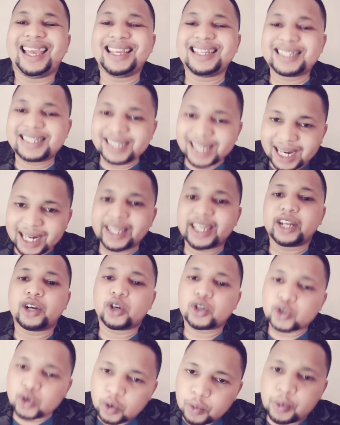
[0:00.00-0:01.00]
a cell
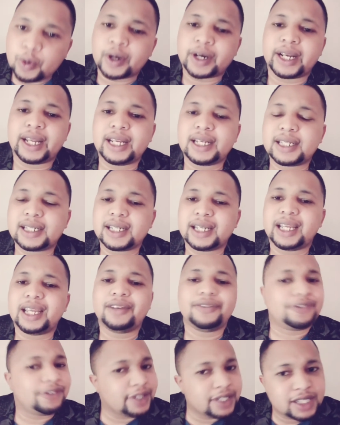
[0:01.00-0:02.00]
cannot operate
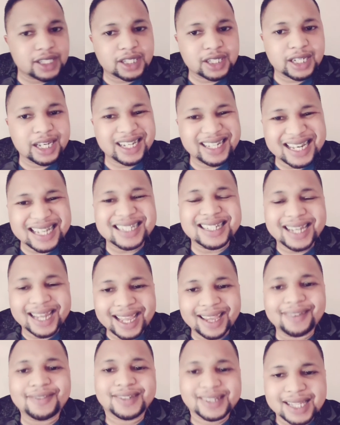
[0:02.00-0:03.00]
if it doesn't
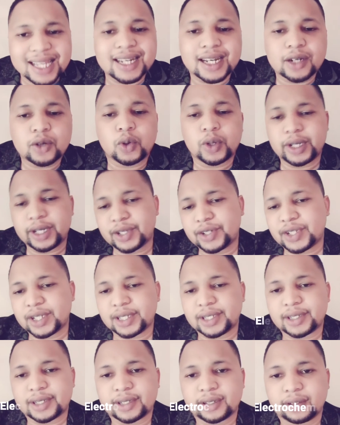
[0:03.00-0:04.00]
have standard
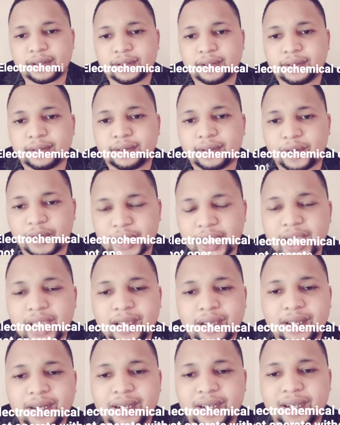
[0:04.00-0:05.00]
conditions.
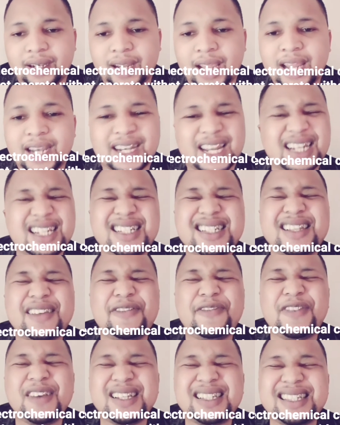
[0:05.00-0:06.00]
Okay, that is
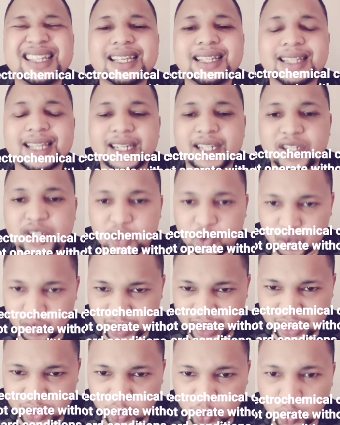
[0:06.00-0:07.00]
the first thing that you
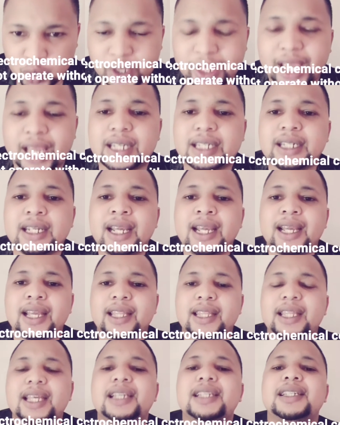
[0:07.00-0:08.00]
need to look at,
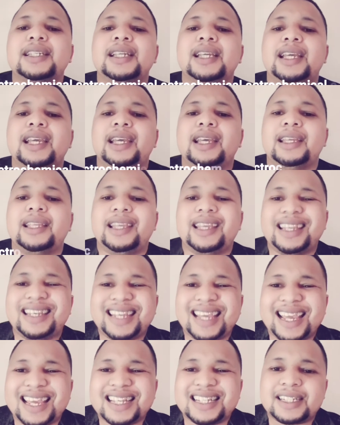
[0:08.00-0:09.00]
that
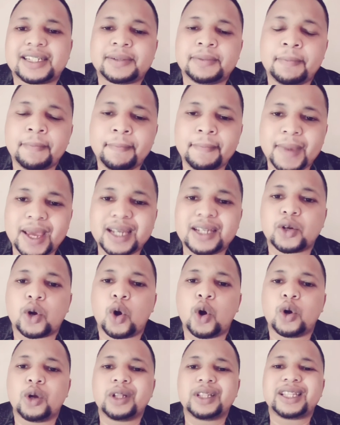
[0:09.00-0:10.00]
it has met
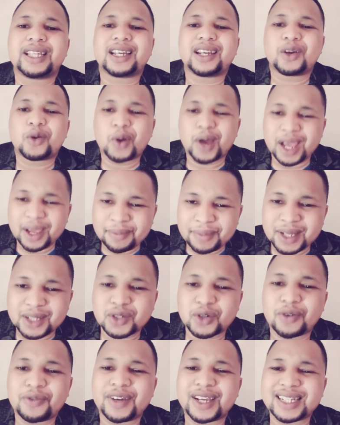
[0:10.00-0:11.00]
all the
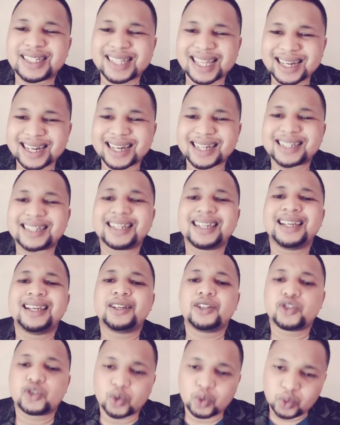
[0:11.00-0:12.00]
requirements of a standard
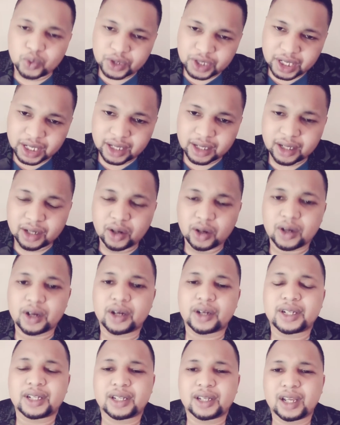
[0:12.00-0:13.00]
solution,
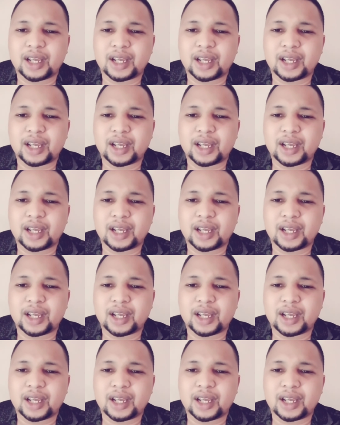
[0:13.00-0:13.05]
or